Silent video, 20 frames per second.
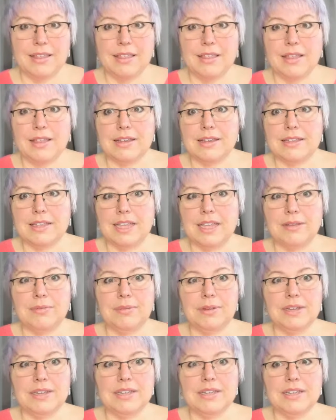that he
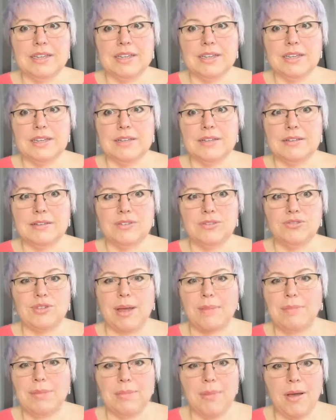would
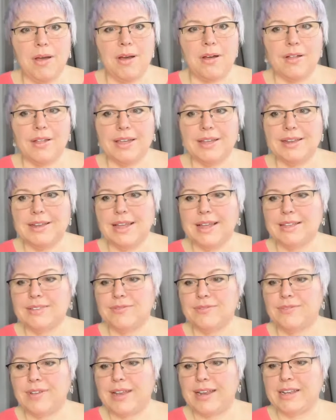drop the ball and not
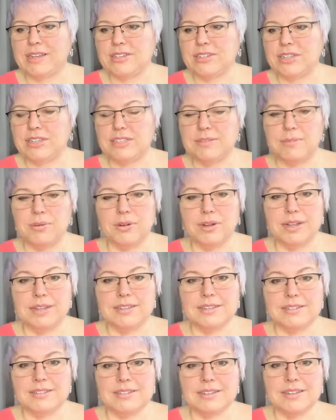financially support
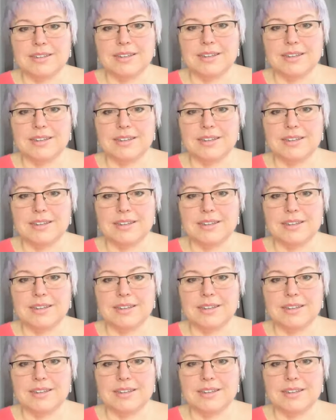us.